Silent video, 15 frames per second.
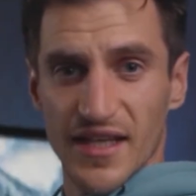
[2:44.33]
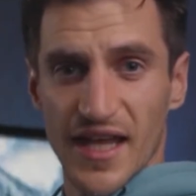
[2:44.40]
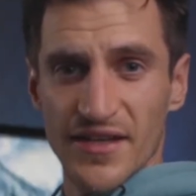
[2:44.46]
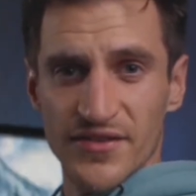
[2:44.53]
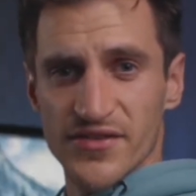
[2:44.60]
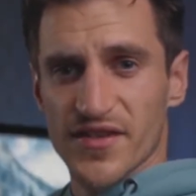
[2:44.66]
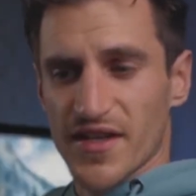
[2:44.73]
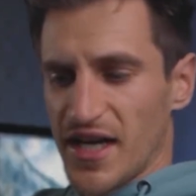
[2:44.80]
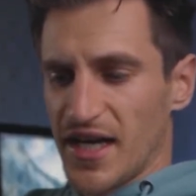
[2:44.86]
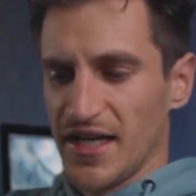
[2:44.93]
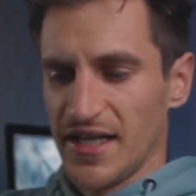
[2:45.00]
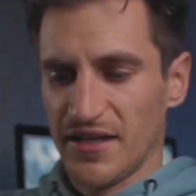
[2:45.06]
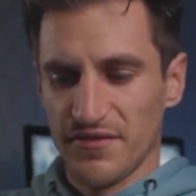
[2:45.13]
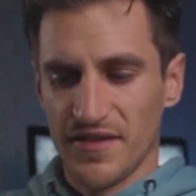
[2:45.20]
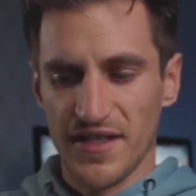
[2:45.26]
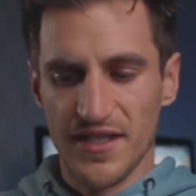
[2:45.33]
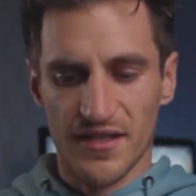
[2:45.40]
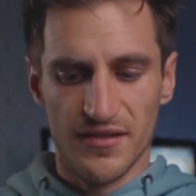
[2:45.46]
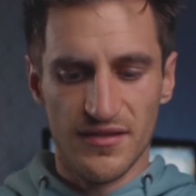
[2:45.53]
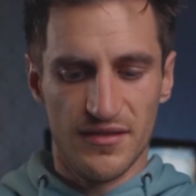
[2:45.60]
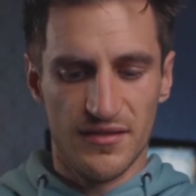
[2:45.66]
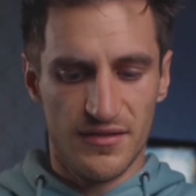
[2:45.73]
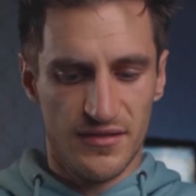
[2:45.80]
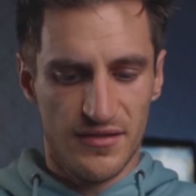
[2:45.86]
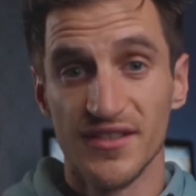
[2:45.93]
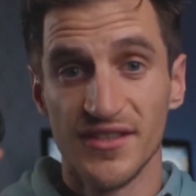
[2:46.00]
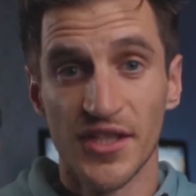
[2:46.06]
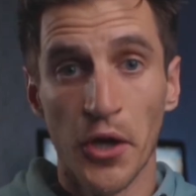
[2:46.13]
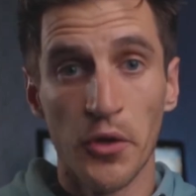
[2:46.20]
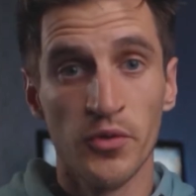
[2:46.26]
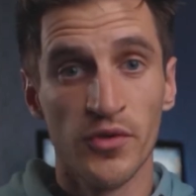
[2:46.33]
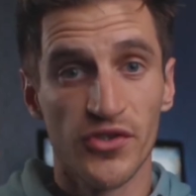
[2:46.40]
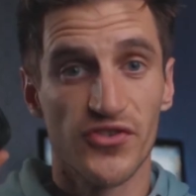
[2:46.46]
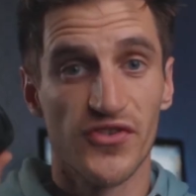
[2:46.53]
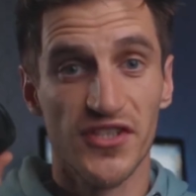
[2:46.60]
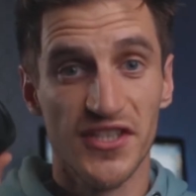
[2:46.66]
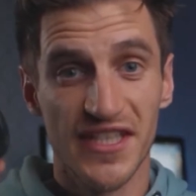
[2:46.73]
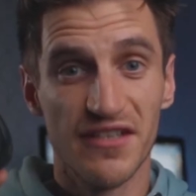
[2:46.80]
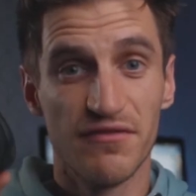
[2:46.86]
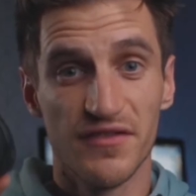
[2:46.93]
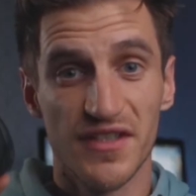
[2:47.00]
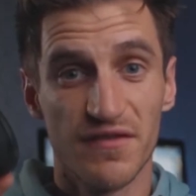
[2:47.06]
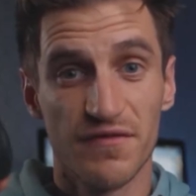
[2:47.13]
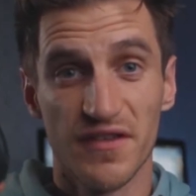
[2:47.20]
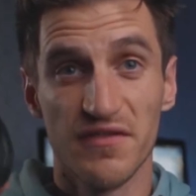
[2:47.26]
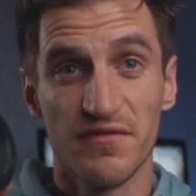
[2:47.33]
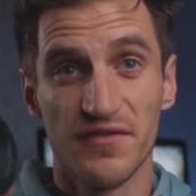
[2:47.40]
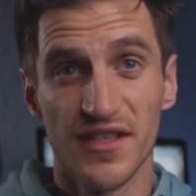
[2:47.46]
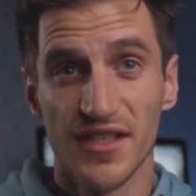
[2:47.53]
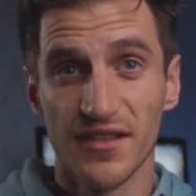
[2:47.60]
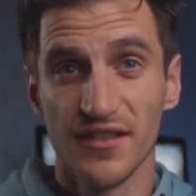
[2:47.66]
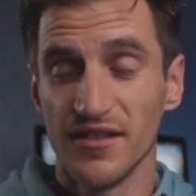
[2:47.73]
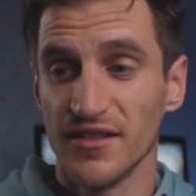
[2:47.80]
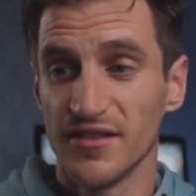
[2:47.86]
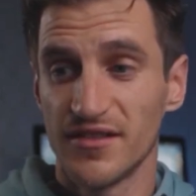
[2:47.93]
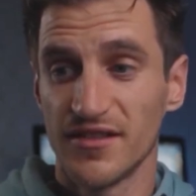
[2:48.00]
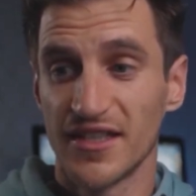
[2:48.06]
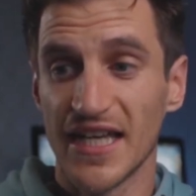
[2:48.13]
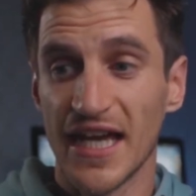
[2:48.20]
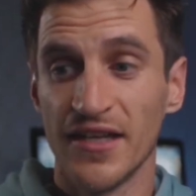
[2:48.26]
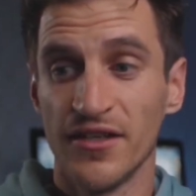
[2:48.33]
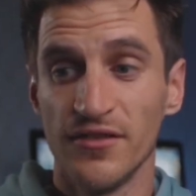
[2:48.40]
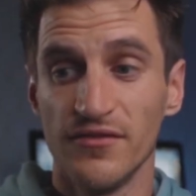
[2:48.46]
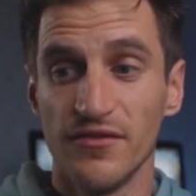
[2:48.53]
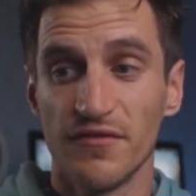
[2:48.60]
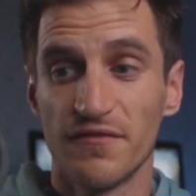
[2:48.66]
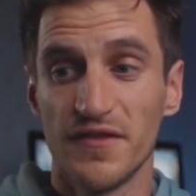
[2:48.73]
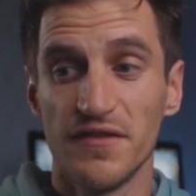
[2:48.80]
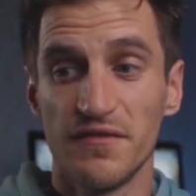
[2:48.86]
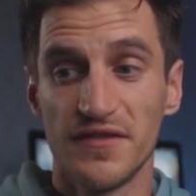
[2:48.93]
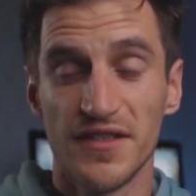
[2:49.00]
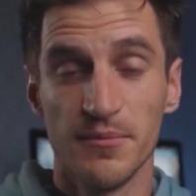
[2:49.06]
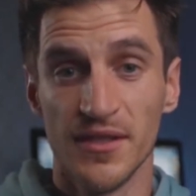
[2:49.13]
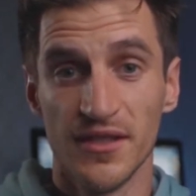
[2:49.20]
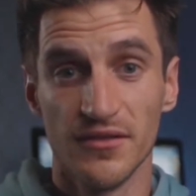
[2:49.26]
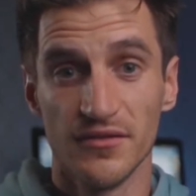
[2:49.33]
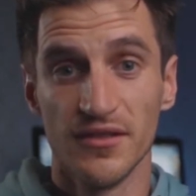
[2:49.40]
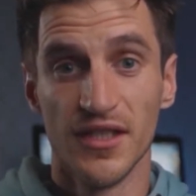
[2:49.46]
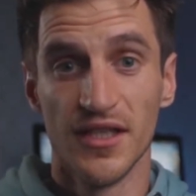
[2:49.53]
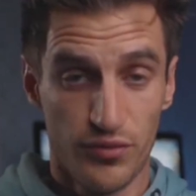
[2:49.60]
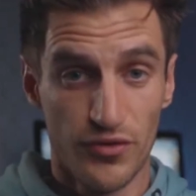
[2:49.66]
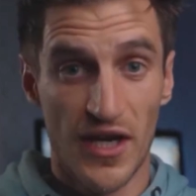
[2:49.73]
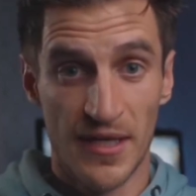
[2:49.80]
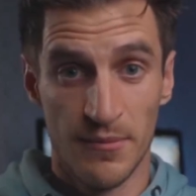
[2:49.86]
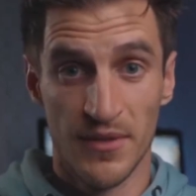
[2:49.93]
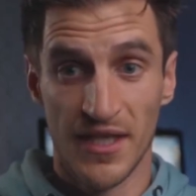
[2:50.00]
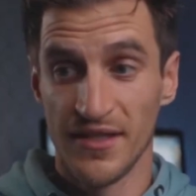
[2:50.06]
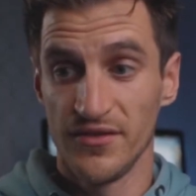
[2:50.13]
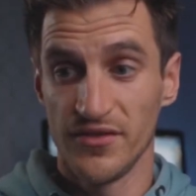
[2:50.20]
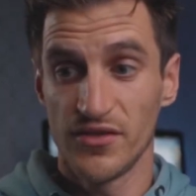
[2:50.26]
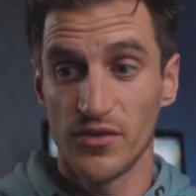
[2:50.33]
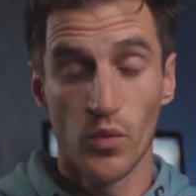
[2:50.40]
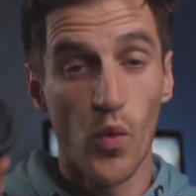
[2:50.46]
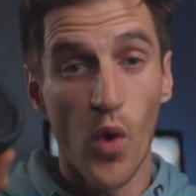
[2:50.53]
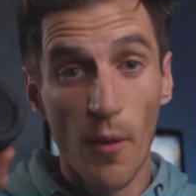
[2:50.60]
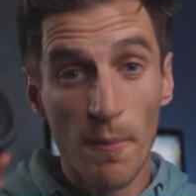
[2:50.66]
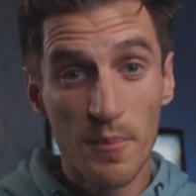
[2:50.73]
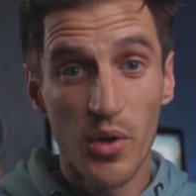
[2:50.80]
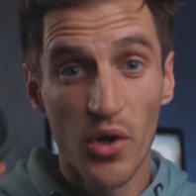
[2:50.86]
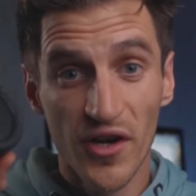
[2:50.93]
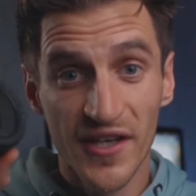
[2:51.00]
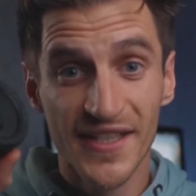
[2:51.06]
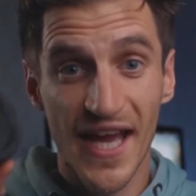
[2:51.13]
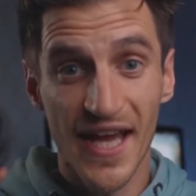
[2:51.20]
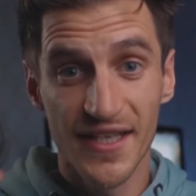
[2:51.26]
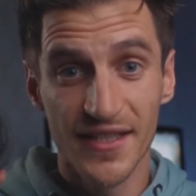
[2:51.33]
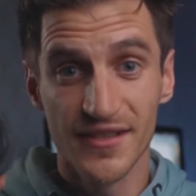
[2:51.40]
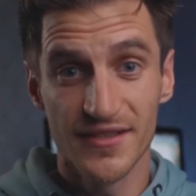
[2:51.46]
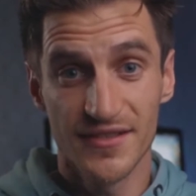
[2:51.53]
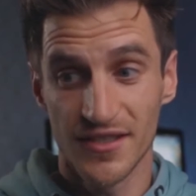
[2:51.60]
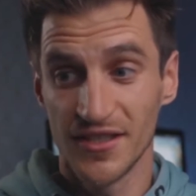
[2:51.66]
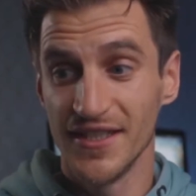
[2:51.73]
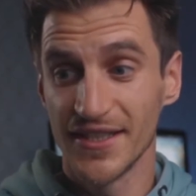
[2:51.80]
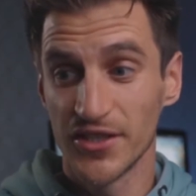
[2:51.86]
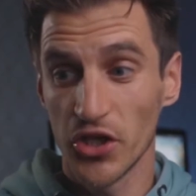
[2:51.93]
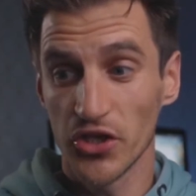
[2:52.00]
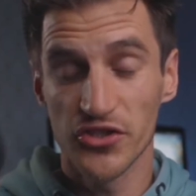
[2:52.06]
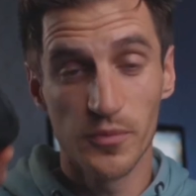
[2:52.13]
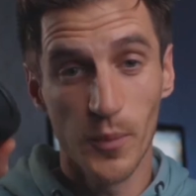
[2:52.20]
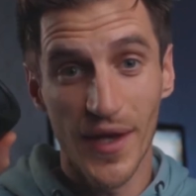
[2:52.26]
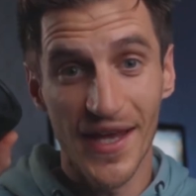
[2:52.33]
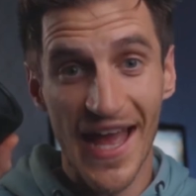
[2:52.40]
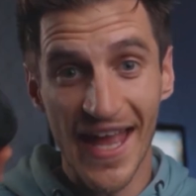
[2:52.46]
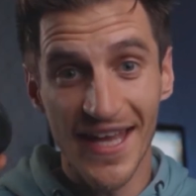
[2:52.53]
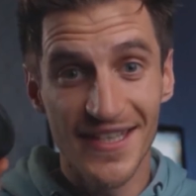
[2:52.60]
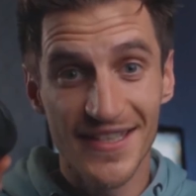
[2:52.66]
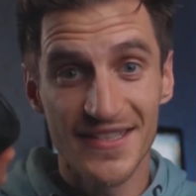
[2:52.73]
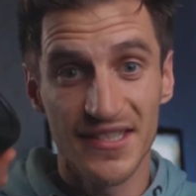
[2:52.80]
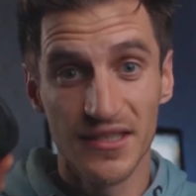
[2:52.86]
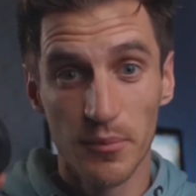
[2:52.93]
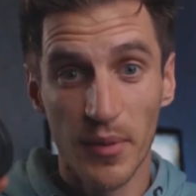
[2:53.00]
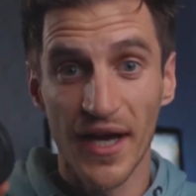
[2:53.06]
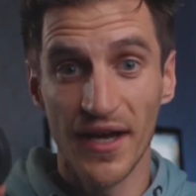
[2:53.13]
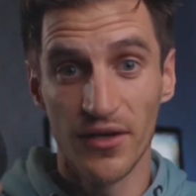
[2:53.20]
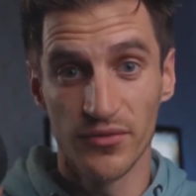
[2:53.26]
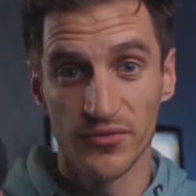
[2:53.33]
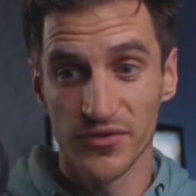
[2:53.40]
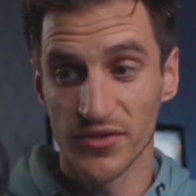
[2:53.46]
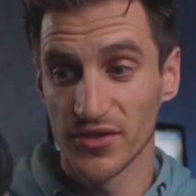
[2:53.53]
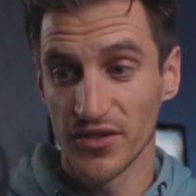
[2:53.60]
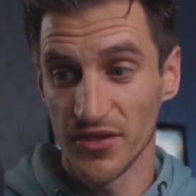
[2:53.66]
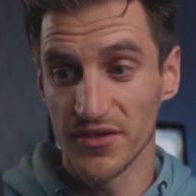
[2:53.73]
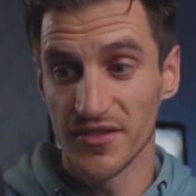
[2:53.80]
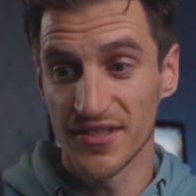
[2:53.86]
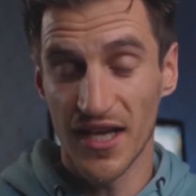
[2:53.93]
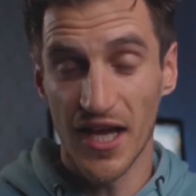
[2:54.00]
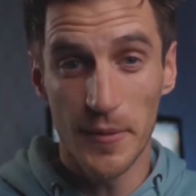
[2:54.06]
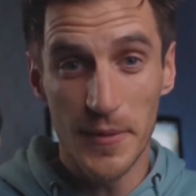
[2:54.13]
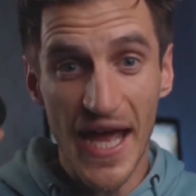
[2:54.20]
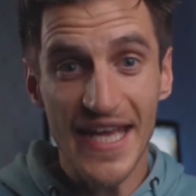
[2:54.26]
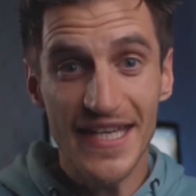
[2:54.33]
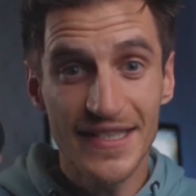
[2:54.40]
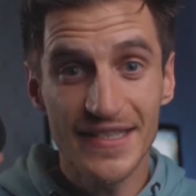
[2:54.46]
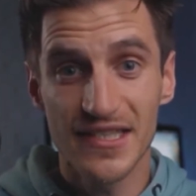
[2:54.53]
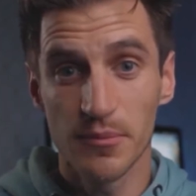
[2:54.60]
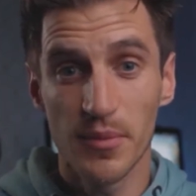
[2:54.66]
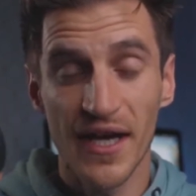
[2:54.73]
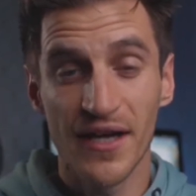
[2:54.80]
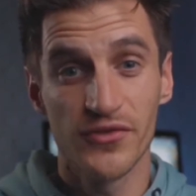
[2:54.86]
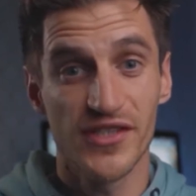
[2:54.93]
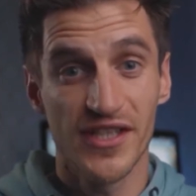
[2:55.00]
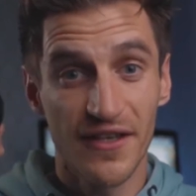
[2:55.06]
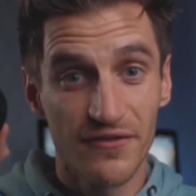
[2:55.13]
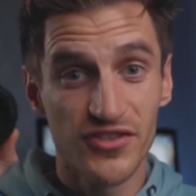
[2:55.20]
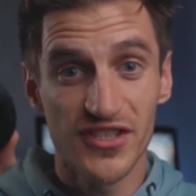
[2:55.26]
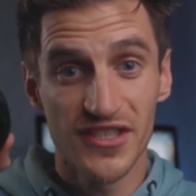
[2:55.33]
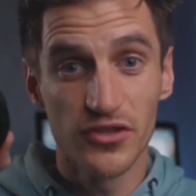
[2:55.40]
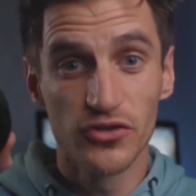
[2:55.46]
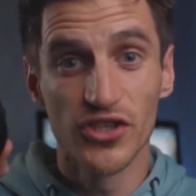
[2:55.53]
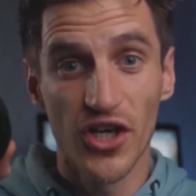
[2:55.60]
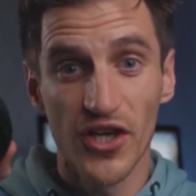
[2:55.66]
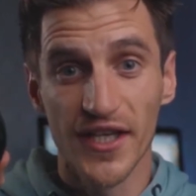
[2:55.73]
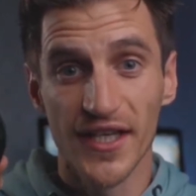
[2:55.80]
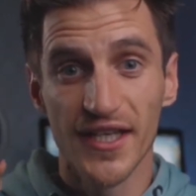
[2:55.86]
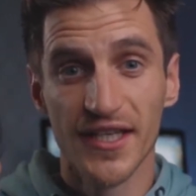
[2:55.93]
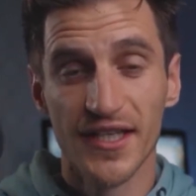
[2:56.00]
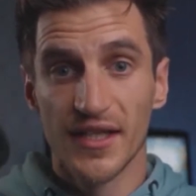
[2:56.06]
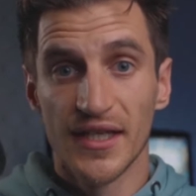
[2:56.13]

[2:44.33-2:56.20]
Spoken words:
lens that I have here, it's known as the Nifty 50. It's the Canon 50mm prime lens, 1.8, and it cost me £80 at the time. £80, and I've still got it.